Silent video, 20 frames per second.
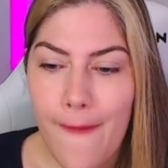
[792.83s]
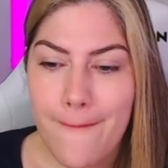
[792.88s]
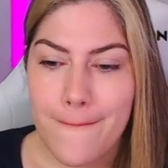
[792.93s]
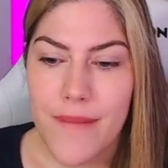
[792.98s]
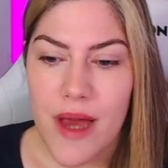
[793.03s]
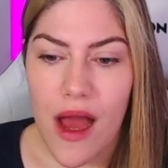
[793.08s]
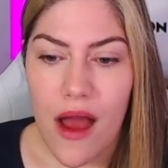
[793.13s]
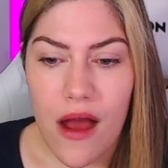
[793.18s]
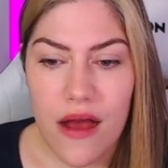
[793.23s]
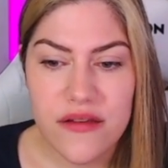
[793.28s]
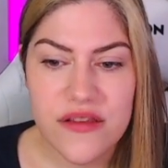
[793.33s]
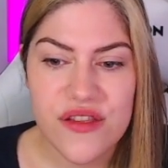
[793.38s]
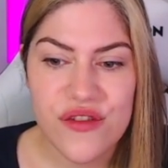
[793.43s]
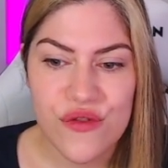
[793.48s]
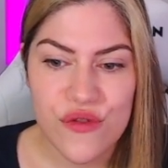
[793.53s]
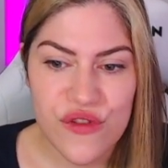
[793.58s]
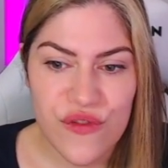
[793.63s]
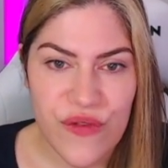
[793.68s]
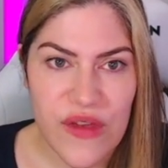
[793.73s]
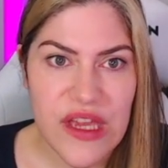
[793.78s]
But
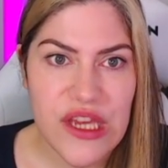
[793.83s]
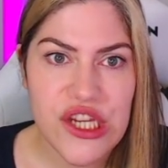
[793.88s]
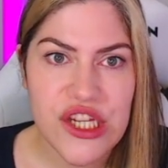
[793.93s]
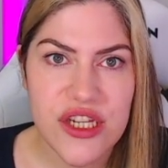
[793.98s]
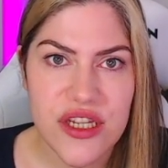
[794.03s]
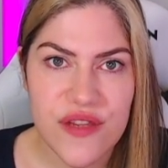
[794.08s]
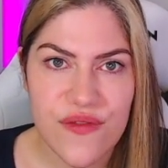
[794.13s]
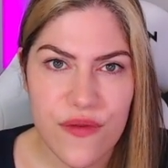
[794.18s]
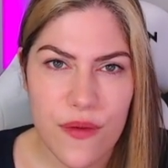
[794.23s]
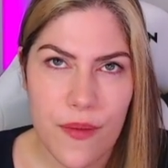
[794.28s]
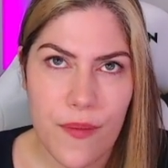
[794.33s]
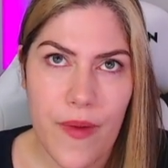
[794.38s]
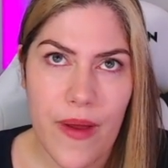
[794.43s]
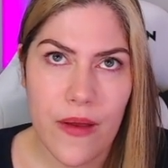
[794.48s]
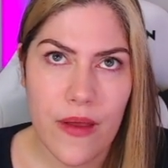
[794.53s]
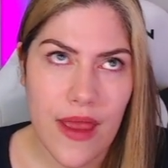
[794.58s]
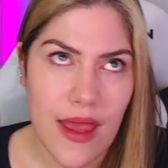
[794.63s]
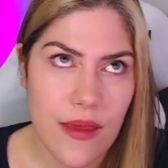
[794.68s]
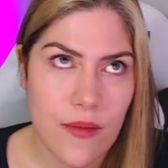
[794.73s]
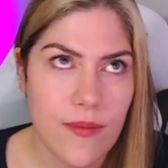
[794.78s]
Arsenal's fixtures from
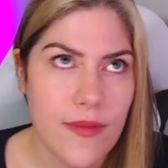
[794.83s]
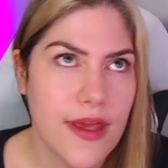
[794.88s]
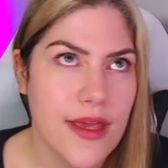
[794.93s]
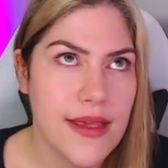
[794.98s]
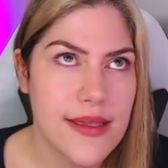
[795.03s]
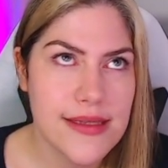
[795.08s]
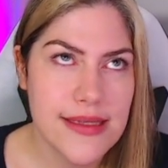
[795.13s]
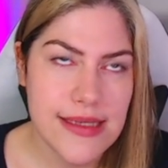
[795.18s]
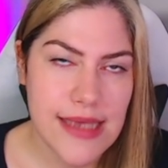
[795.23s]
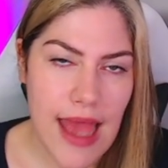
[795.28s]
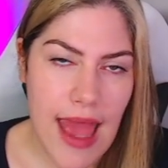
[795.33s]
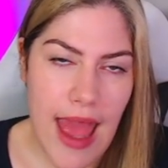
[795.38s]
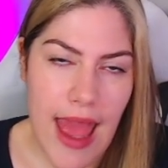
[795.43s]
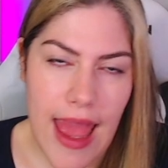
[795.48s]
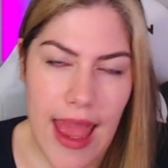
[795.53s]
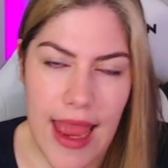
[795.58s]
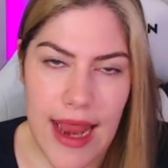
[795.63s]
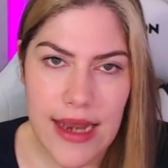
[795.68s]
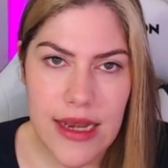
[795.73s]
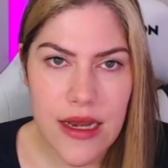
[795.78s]
about game week
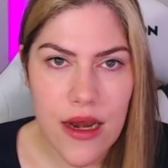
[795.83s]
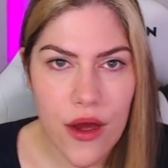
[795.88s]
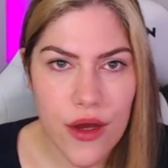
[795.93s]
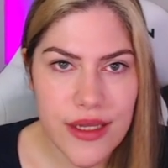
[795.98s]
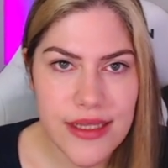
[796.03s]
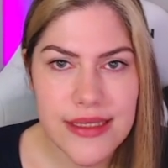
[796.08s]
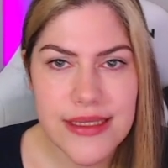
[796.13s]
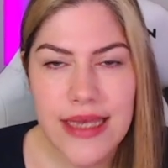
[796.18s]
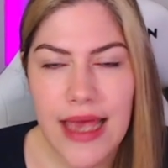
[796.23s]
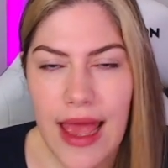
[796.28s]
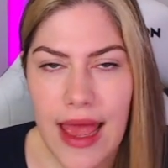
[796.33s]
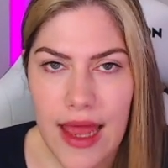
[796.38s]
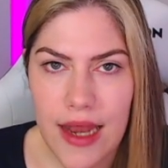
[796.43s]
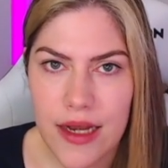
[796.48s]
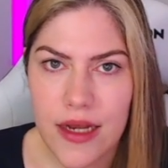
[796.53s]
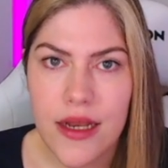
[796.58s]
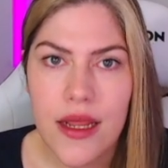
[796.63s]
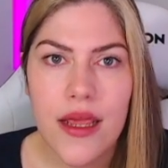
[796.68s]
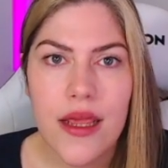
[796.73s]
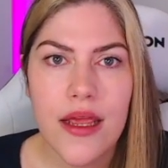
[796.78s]
10, 9,
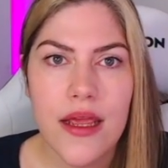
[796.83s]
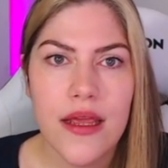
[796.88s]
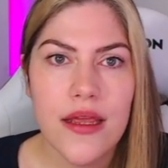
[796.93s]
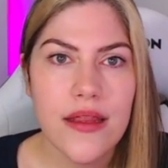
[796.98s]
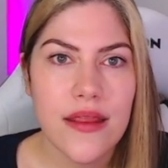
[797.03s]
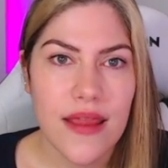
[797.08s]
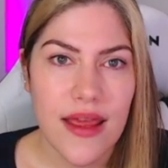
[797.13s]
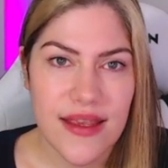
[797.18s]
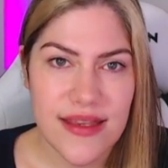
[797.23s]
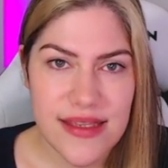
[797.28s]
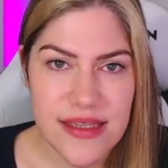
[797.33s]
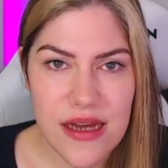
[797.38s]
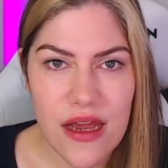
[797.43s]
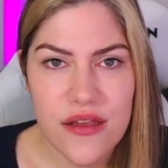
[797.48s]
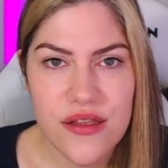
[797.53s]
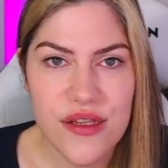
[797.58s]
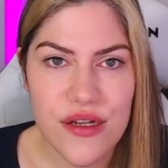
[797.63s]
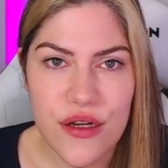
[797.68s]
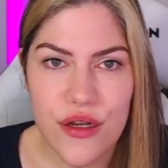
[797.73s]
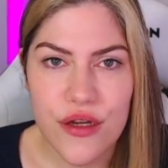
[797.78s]
10, they
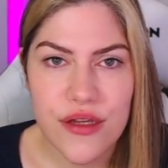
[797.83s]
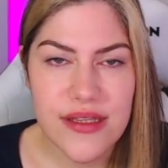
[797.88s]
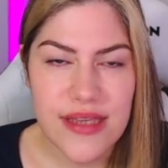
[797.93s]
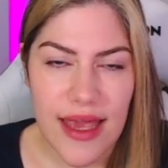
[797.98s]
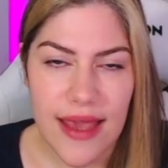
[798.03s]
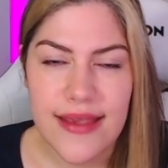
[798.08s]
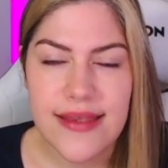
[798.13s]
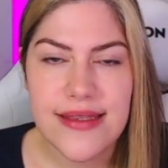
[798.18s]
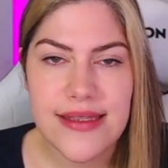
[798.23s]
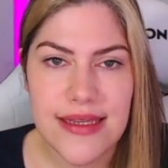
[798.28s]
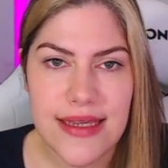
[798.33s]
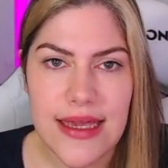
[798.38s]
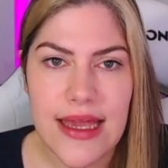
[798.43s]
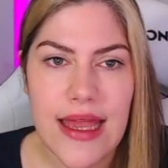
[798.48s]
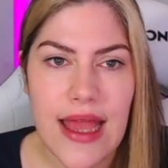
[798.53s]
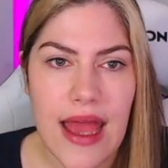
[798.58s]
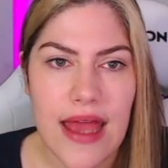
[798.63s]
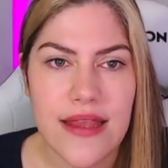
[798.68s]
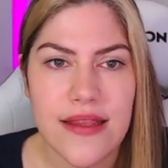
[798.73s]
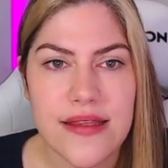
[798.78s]
start to look tasty
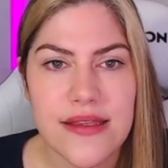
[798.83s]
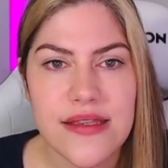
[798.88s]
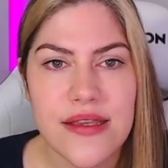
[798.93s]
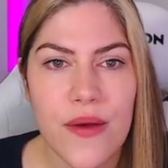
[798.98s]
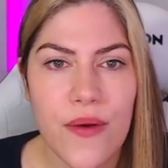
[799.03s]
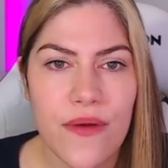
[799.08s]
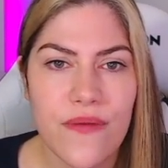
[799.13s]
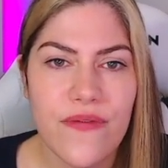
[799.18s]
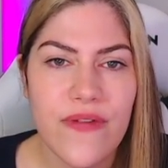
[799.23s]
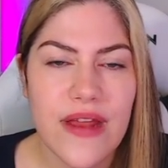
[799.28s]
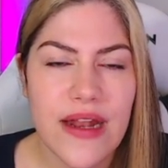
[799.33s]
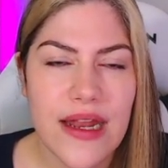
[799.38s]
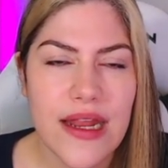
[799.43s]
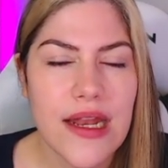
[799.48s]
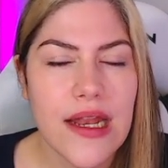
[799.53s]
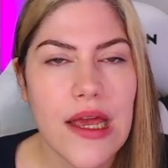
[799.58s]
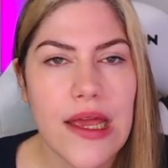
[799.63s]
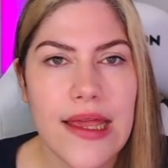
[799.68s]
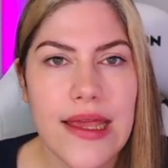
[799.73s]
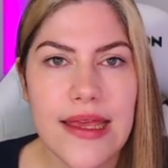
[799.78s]
again. So I'm feeling
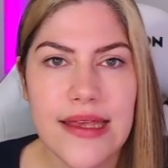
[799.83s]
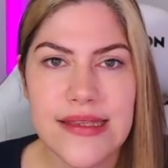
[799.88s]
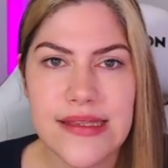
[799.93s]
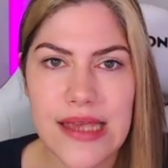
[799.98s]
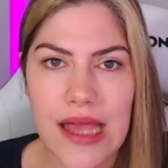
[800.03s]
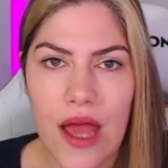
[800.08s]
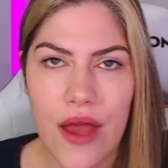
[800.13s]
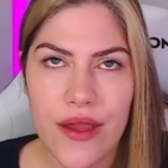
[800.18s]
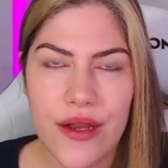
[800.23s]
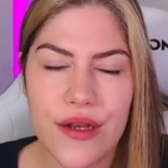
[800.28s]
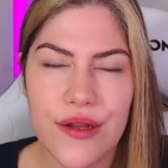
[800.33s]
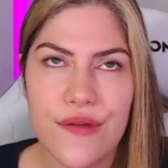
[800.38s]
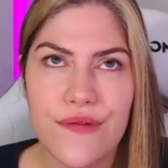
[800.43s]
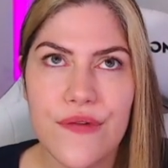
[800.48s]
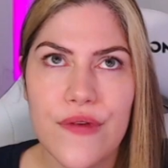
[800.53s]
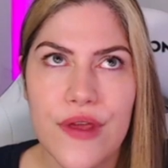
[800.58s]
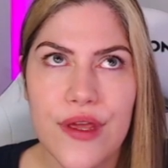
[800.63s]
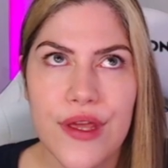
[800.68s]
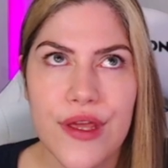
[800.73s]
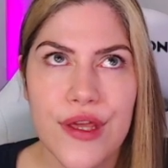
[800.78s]
like it's a kind of
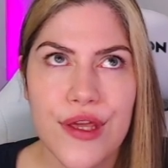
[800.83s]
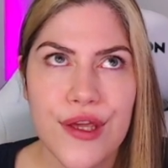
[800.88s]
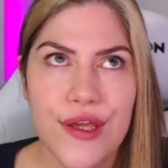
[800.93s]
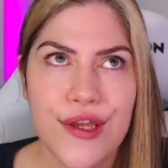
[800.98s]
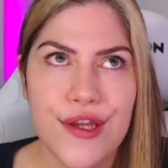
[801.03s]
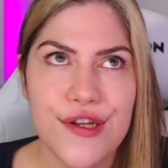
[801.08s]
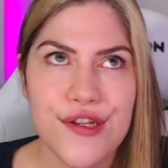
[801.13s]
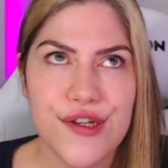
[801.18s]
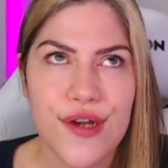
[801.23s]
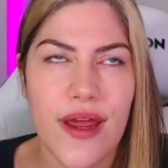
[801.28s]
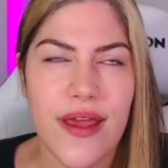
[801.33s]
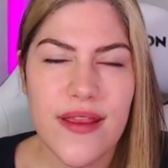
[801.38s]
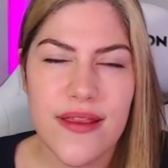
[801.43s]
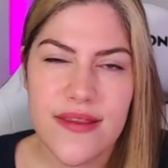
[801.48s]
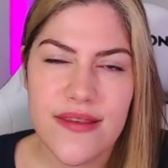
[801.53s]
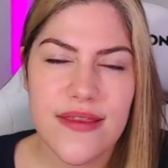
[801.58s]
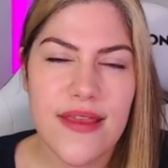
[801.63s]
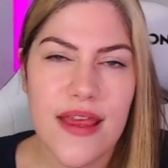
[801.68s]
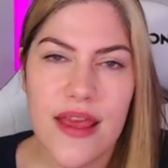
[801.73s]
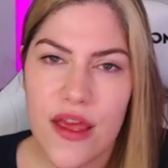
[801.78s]
trying
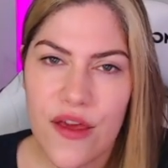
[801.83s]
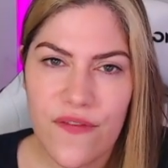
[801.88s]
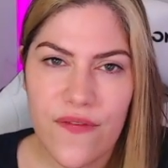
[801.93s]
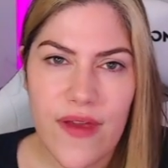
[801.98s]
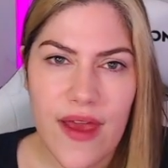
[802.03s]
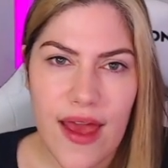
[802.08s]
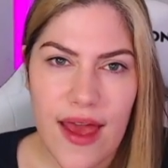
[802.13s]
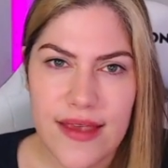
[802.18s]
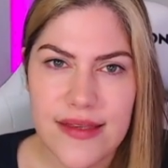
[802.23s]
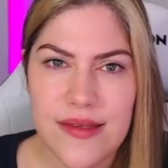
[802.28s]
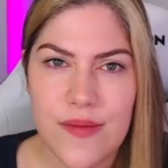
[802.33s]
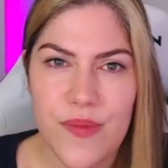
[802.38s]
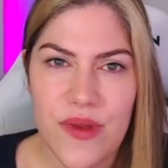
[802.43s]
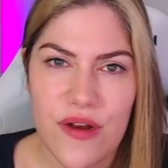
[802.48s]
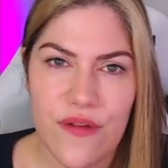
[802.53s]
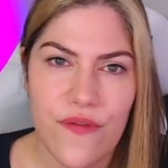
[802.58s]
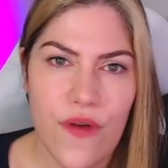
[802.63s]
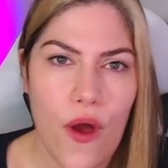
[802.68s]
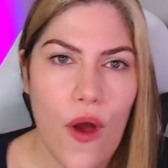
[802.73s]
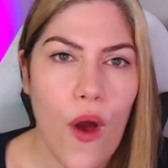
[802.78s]
to think of it as a bit
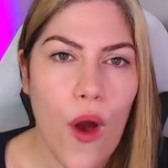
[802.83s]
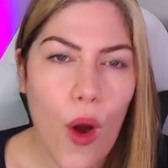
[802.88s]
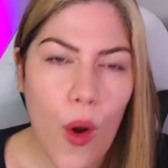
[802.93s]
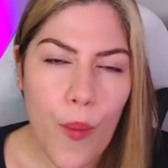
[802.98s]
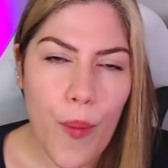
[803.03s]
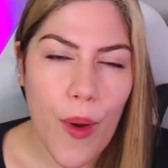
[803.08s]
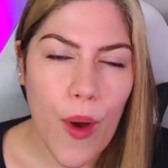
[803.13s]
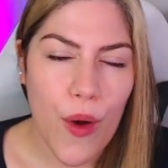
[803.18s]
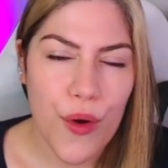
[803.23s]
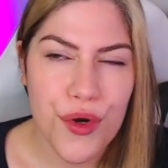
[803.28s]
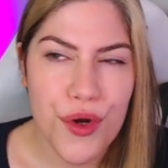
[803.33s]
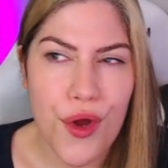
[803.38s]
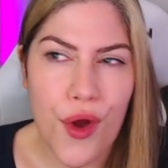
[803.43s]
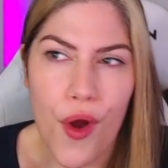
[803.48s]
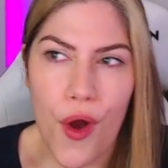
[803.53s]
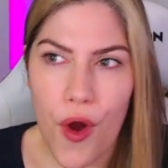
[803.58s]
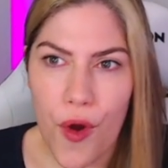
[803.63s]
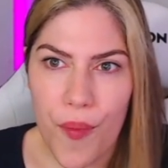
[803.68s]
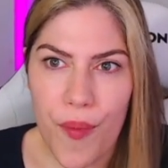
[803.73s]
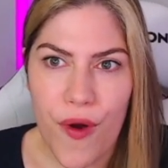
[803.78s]
of a hop-on,
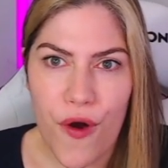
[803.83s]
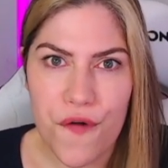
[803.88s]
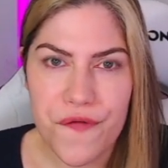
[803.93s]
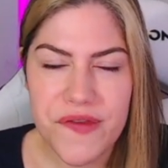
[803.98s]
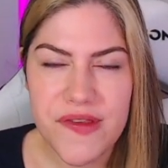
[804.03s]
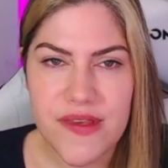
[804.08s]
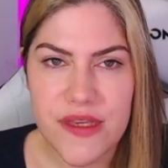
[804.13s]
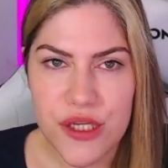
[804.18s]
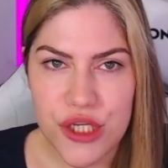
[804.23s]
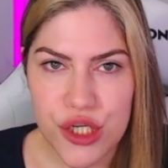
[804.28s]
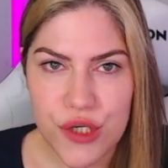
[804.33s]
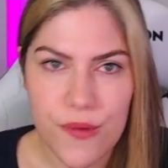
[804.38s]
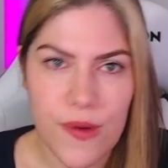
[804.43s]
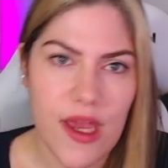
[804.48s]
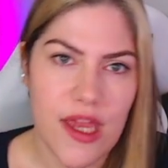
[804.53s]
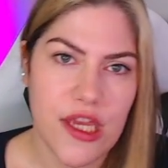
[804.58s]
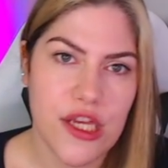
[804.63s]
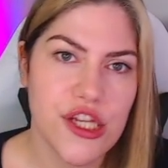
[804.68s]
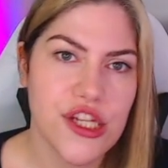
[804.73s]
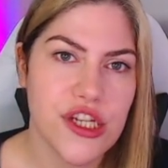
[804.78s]
hop-off
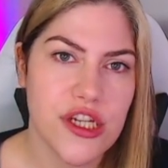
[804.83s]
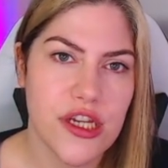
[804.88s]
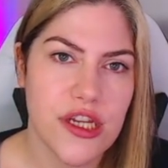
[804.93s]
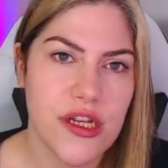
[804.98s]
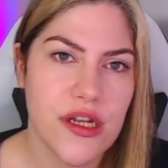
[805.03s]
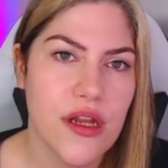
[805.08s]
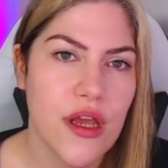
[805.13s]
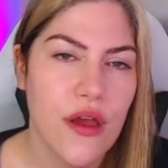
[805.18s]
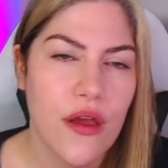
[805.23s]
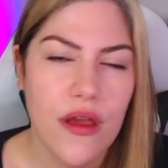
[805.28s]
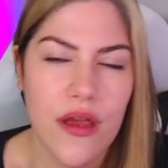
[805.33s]
situation.